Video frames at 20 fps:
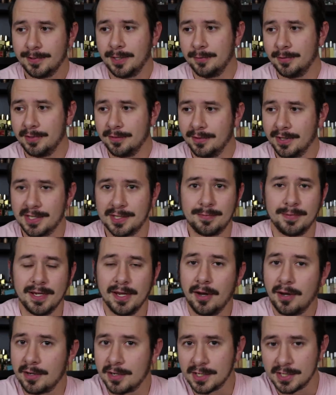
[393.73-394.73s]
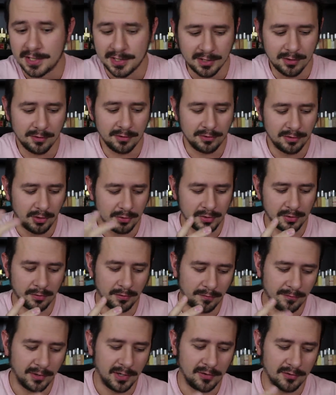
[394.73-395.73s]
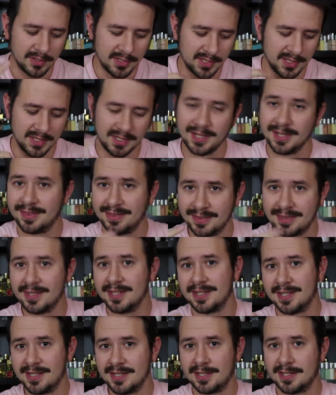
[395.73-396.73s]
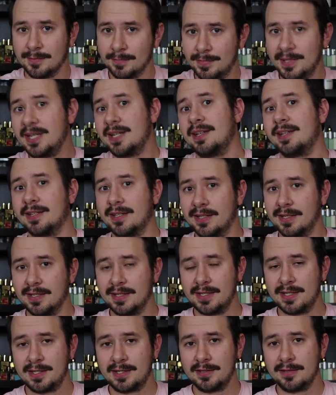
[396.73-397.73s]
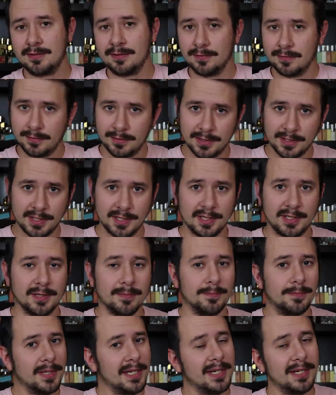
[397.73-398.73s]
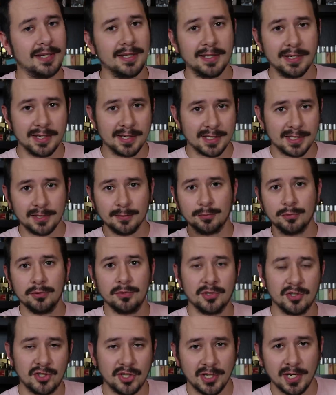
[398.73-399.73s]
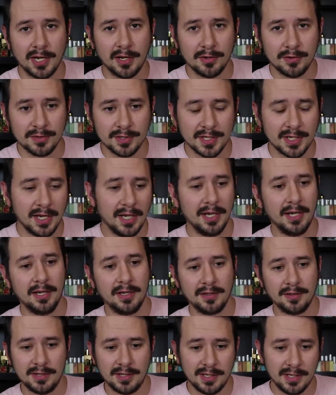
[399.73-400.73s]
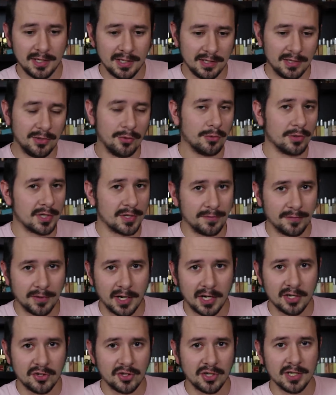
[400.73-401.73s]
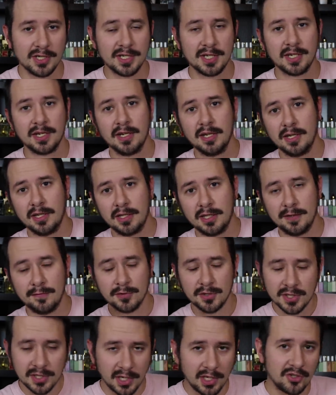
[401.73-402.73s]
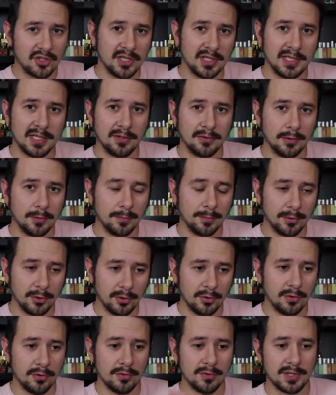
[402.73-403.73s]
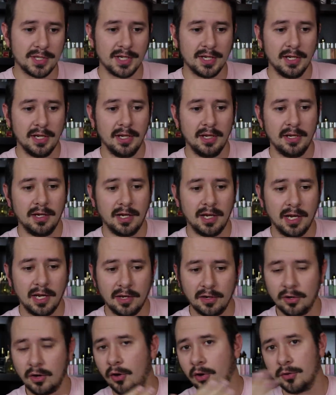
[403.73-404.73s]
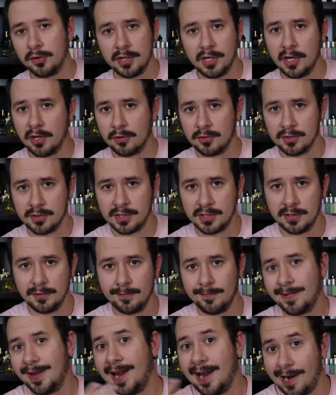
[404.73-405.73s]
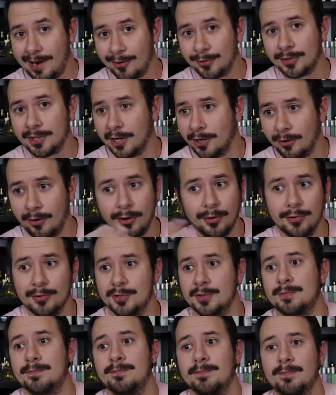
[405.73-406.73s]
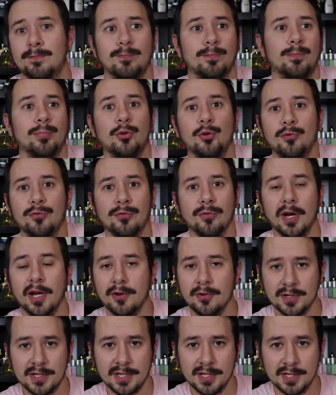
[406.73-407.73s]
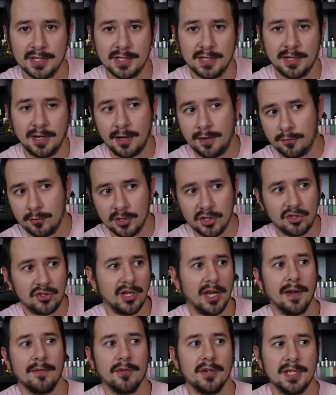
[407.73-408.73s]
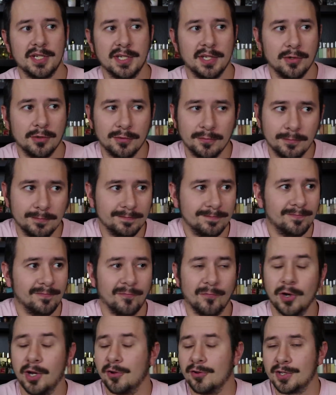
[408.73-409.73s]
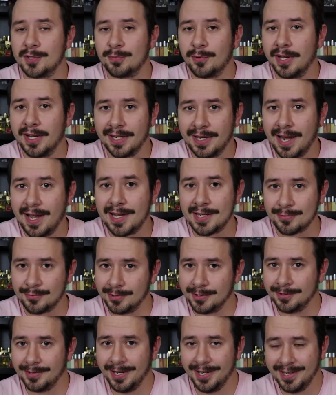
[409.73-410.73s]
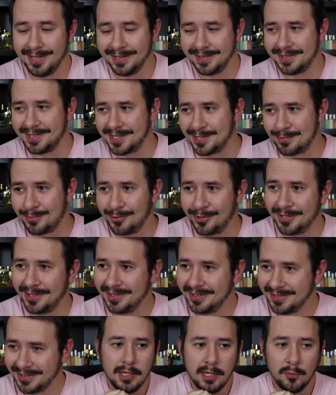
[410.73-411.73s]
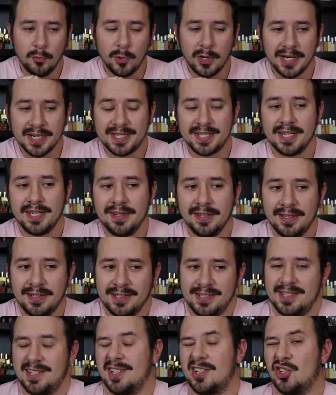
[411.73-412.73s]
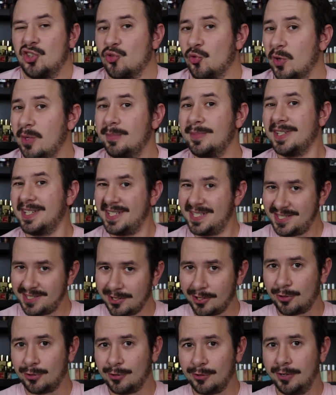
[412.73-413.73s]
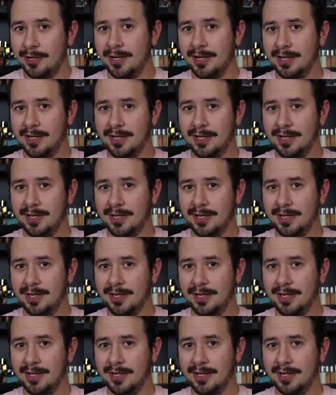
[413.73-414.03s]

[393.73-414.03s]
I mean, let's be honest here, those are the fragrances that this is competing against. This is competing against the Bleu de Chanels, the Dior Sauvages, the Versace Dylan Blues, and all the others out there, all those blue fragrances, of which every single fragrance brand has one at this point. And when I say that it's extremely subtle